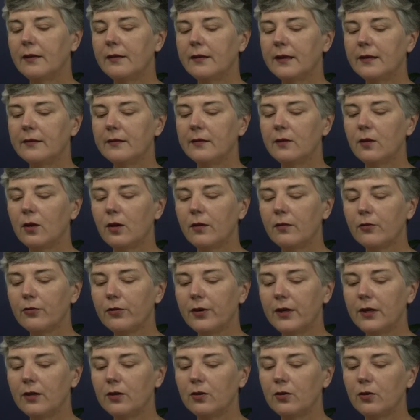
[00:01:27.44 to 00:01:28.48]
There's a lot of
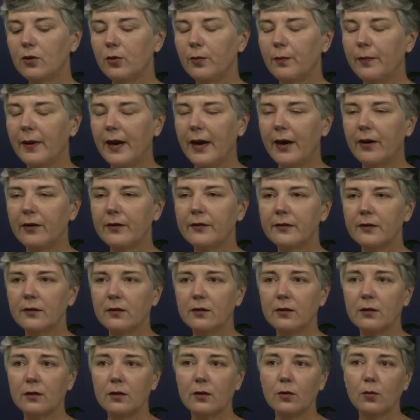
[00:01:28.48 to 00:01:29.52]
critical
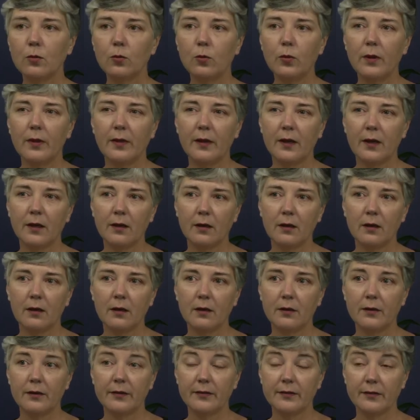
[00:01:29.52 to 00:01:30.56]
comparison within
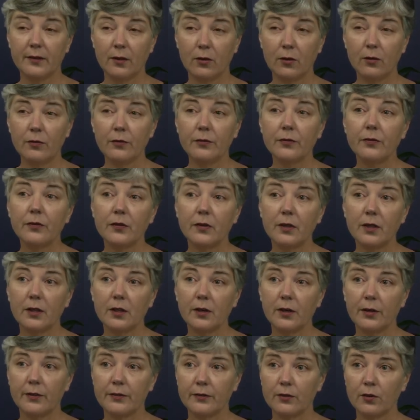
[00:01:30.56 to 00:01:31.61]
yourself that
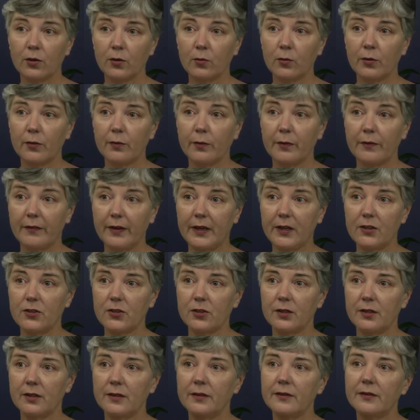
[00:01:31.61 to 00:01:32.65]
goes on with
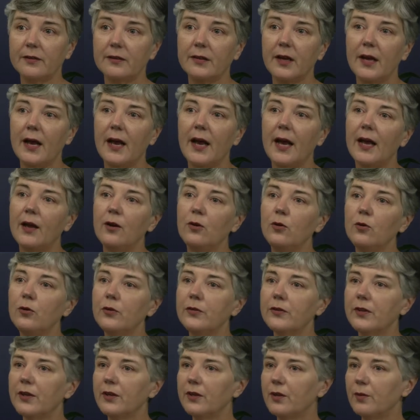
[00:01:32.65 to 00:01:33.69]
perfectionists, and
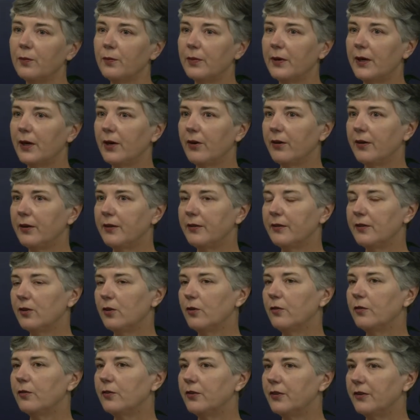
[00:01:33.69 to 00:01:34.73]
also comparing
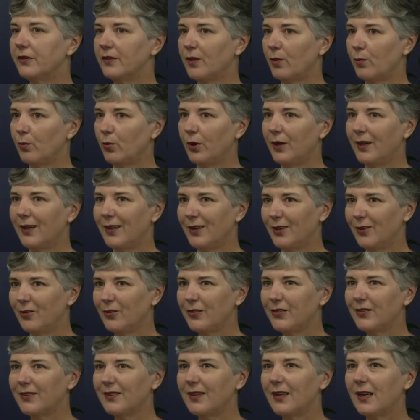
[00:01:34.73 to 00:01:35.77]
yourself to somebody
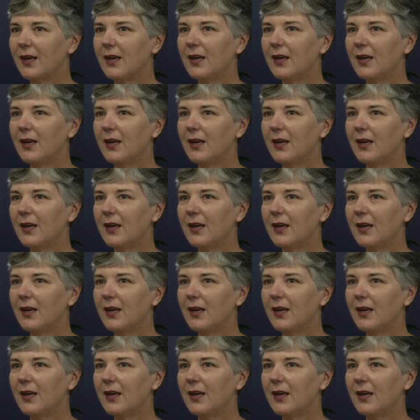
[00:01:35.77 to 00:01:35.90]
else.